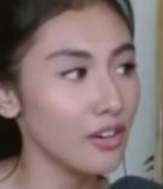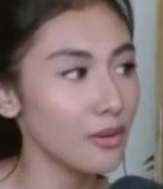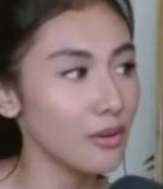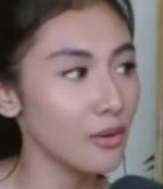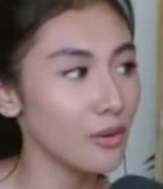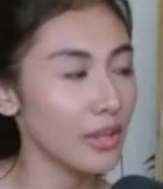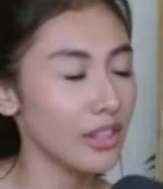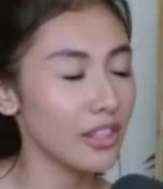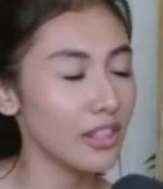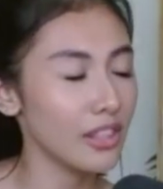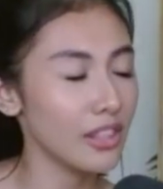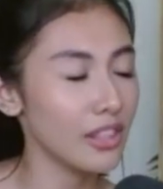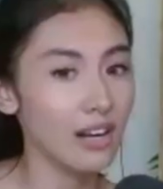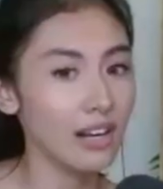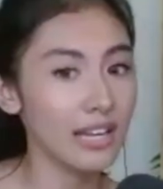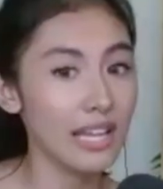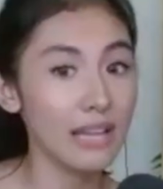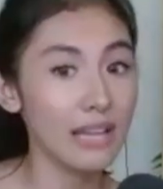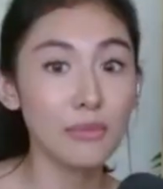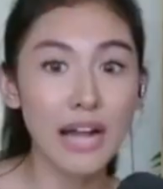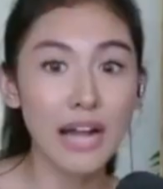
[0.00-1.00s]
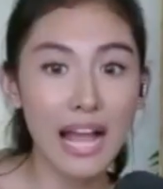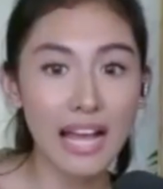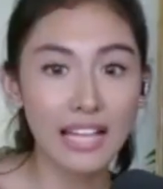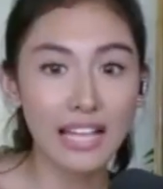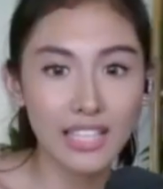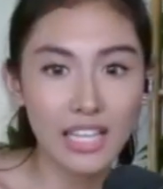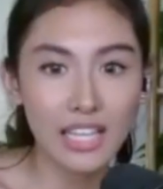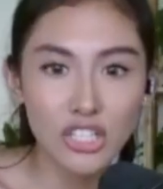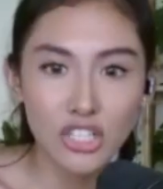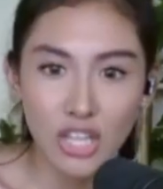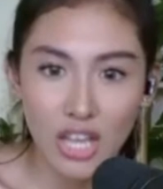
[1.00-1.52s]
with our labor
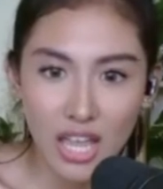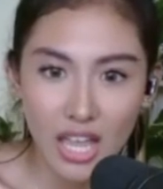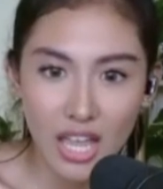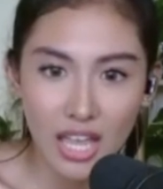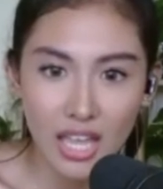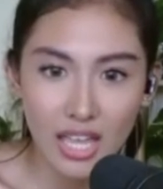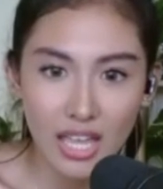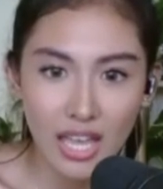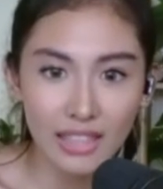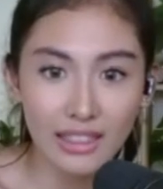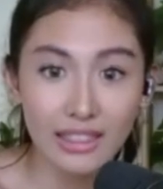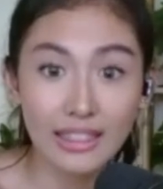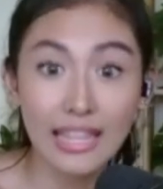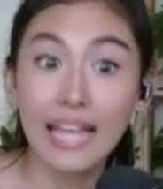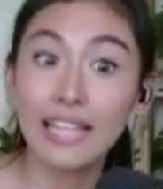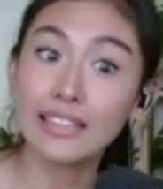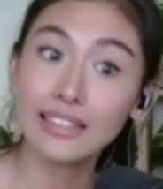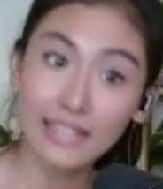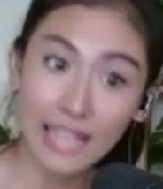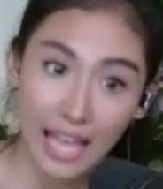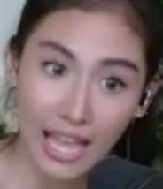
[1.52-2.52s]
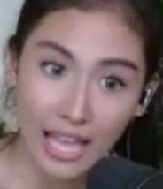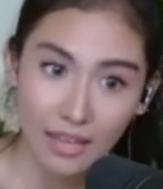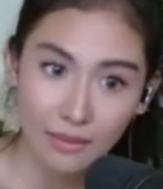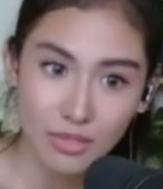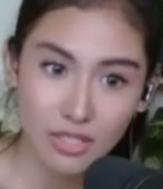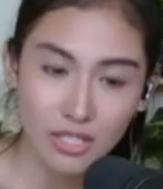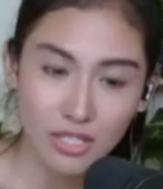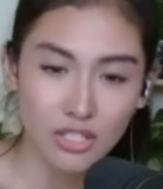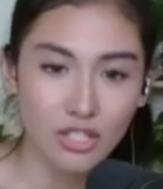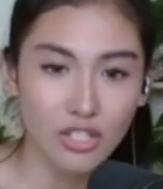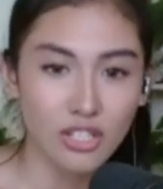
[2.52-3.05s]
attaché at that time,
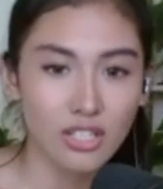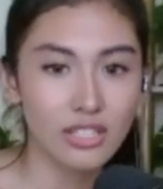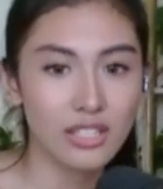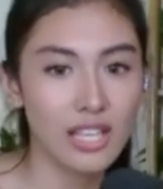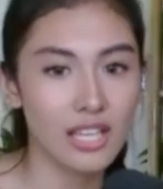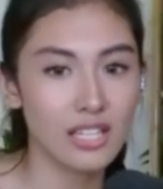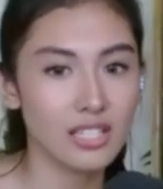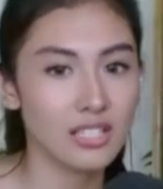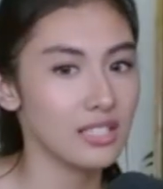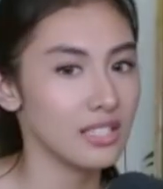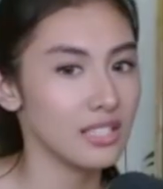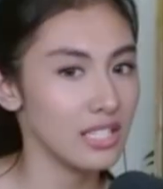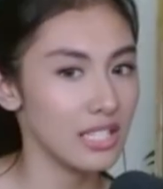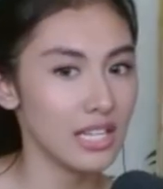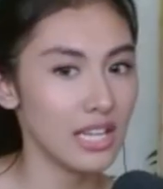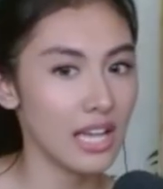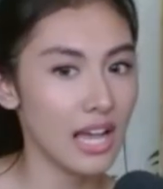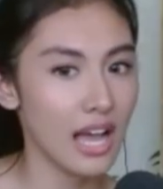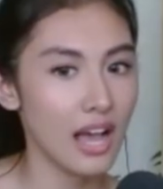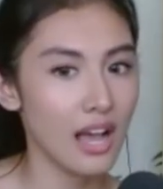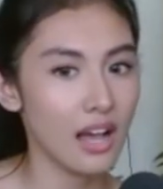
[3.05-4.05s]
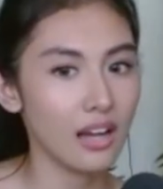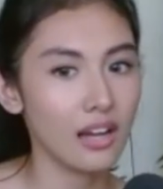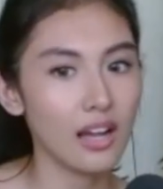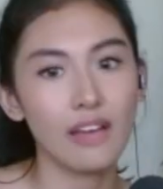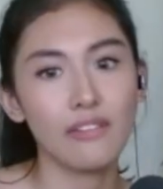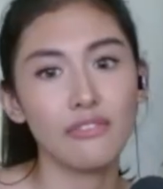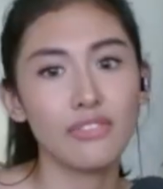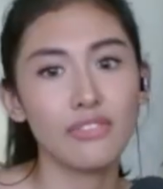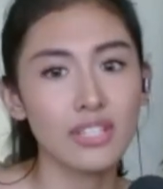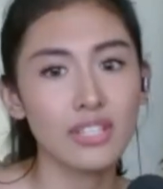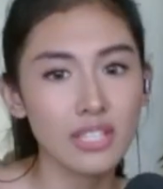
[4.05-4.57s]
si Sir Des Dicang.
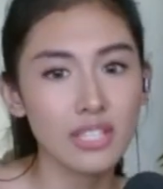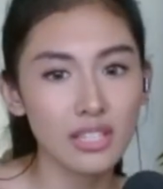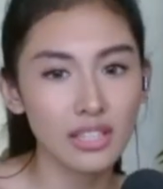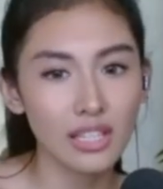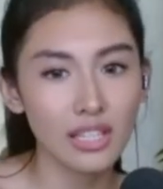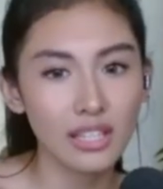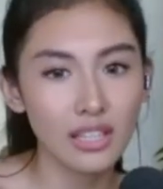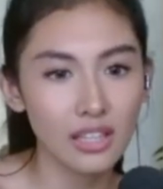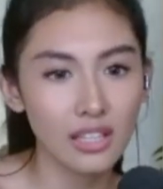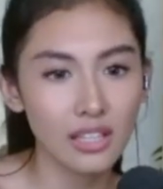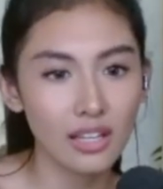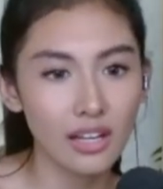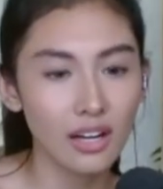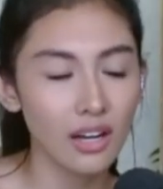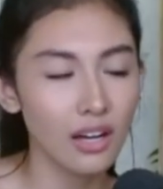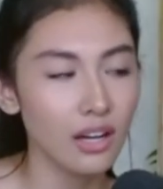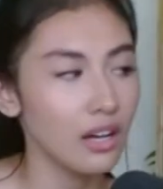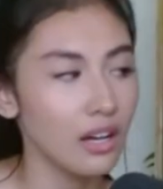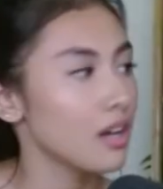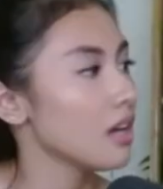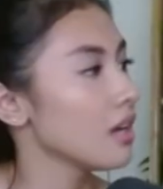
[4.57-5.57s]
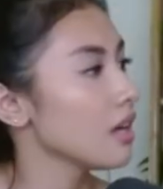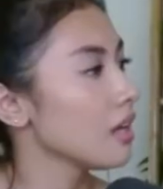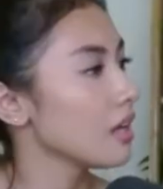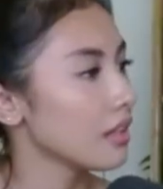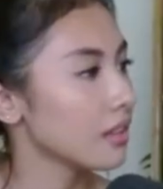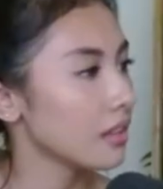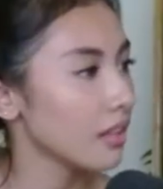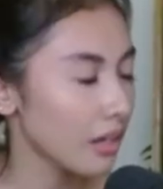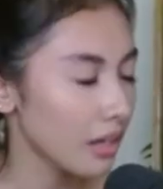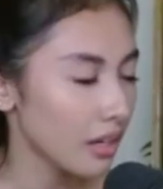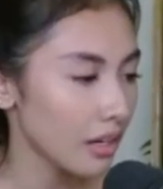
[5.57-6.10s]
I visited
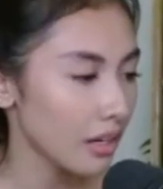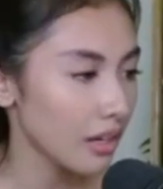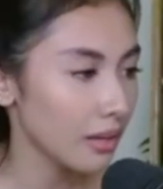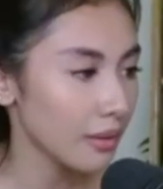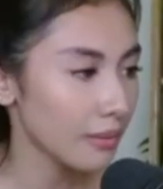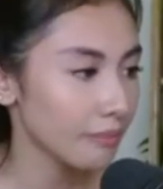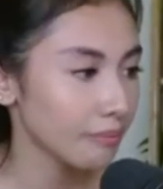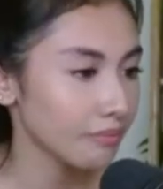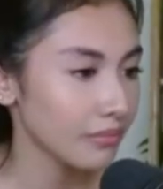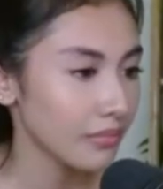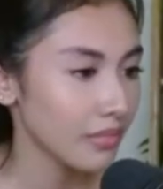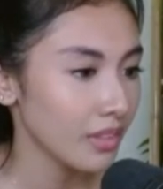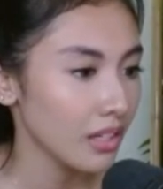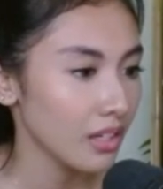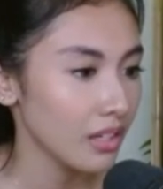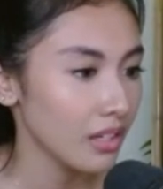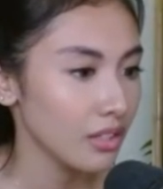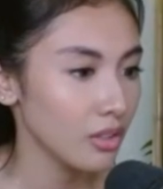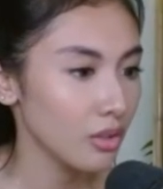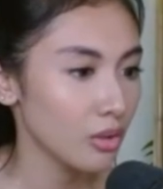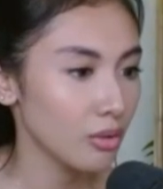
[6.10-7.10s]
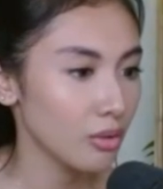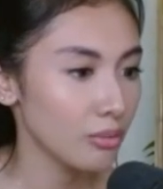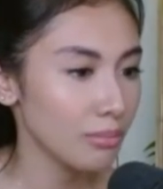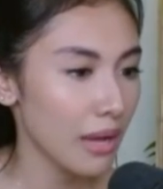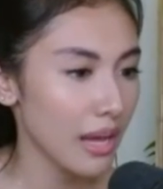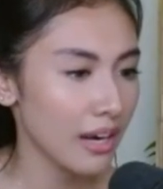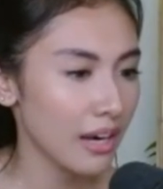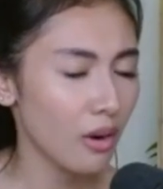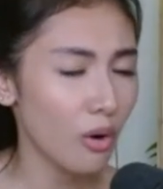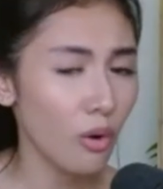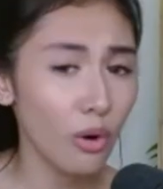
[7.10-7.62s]
the yung
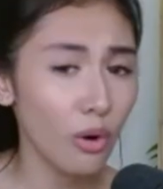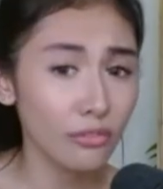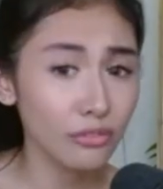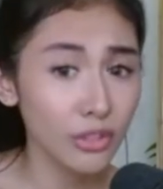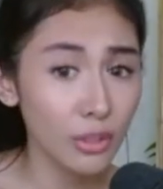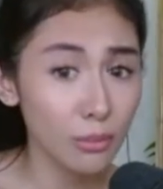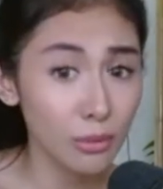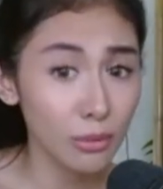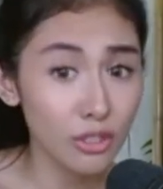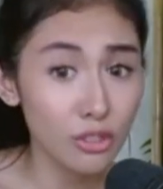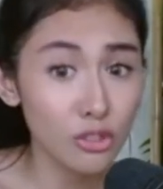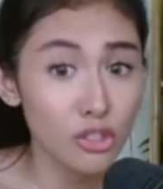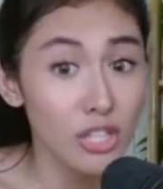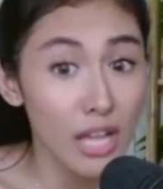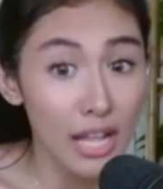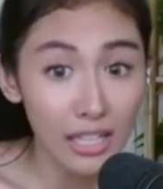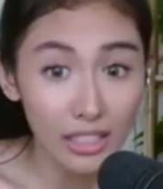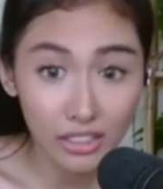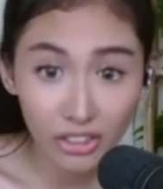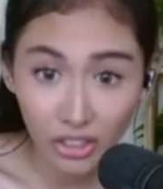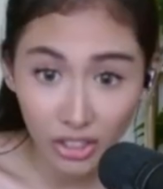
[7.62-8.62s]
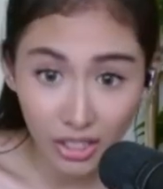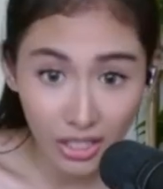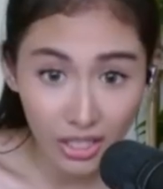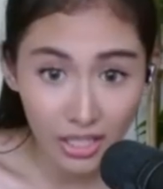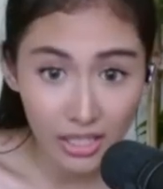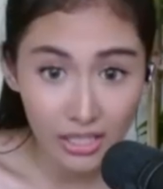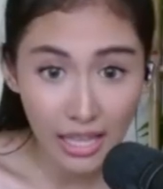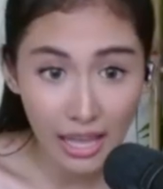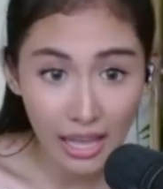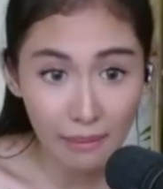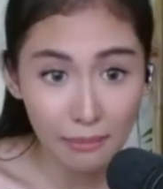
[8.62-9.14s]
parang OFW shelter
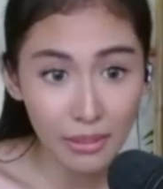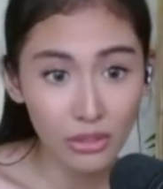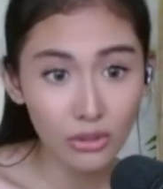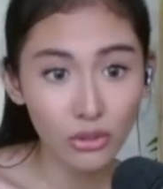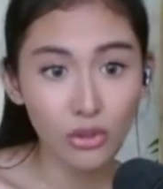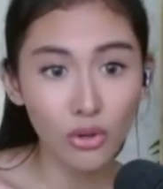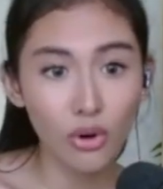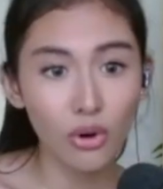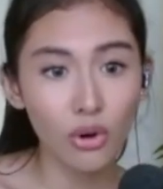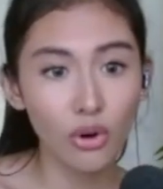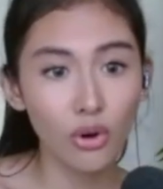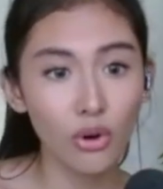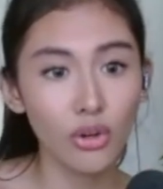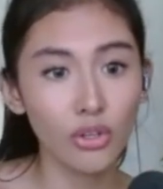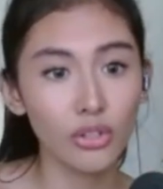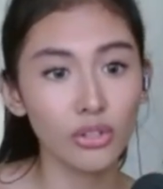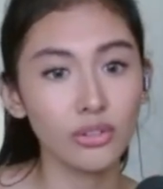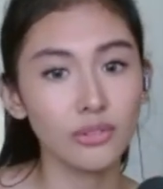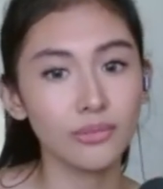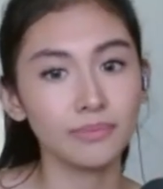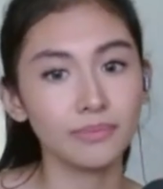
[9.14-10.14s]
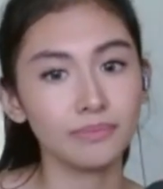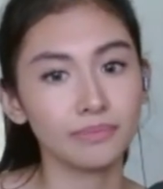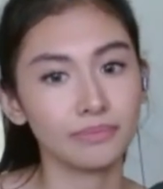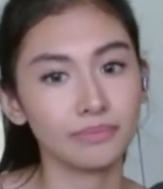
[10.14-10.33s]
namin doon.